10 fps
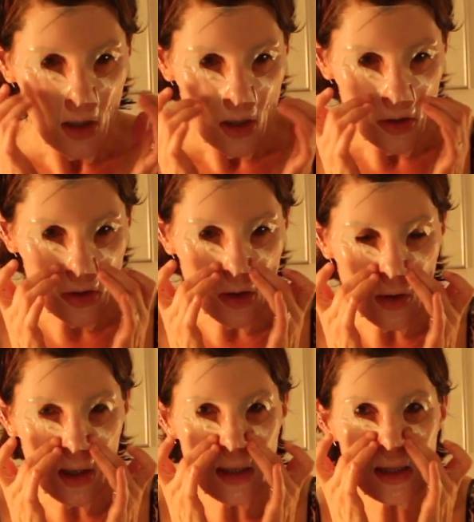So
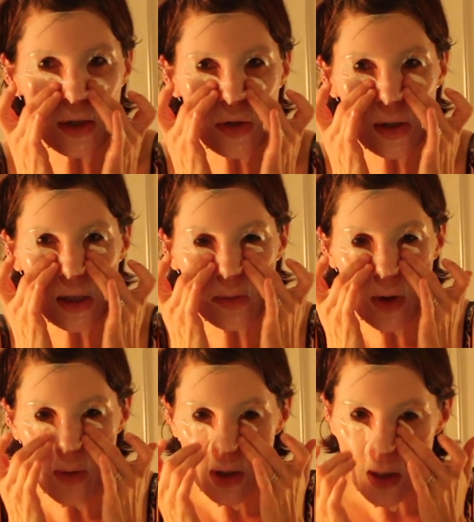let's enjoy this
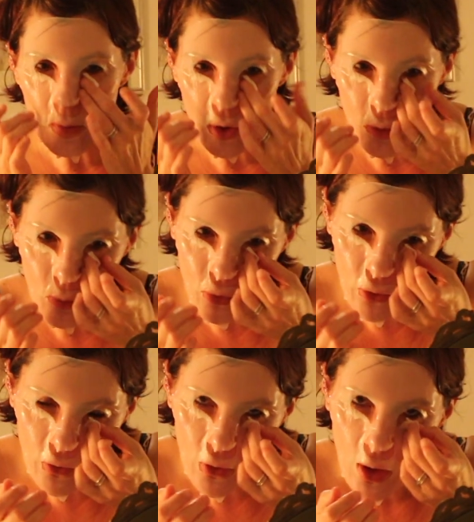moment. I'm going to
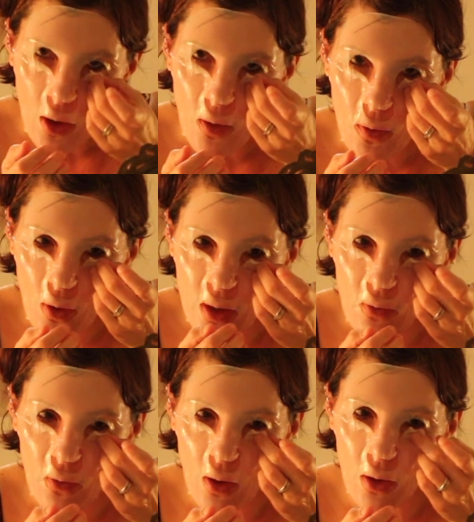put the
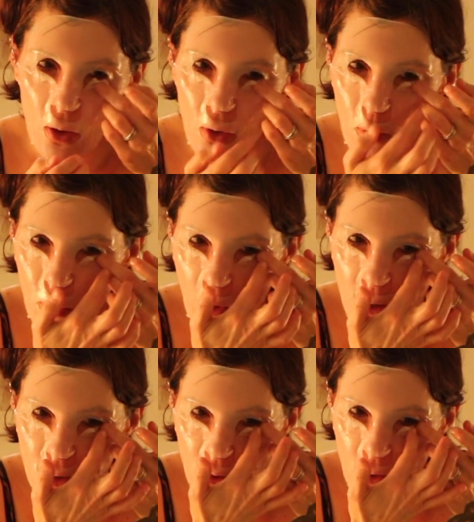little compress,
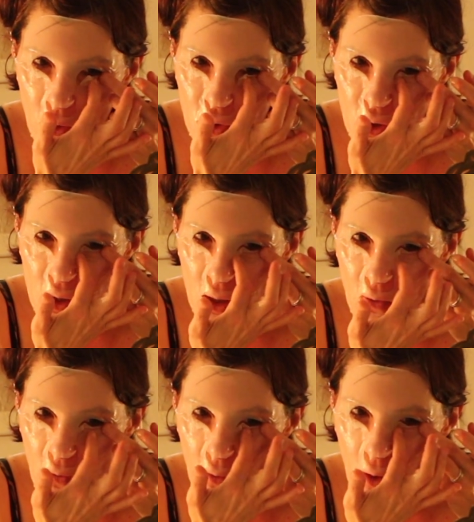the little
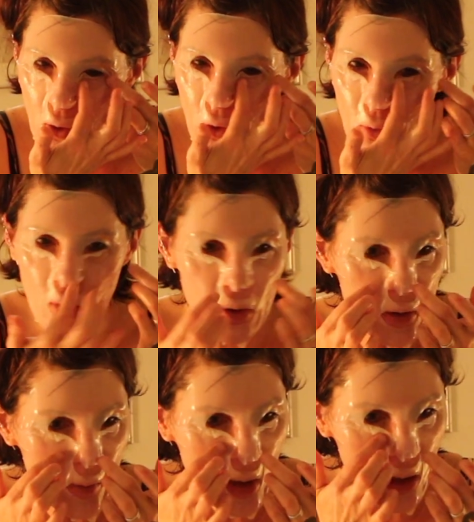sheet around
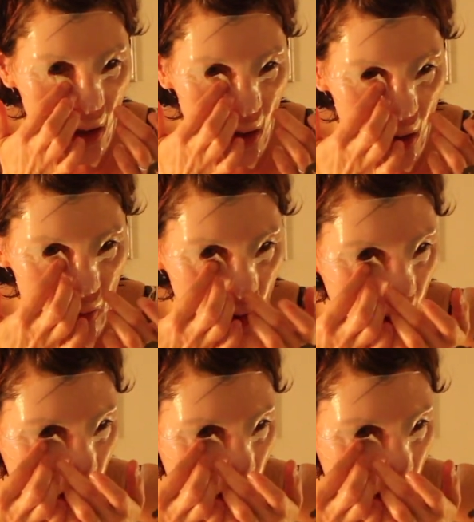my eye area,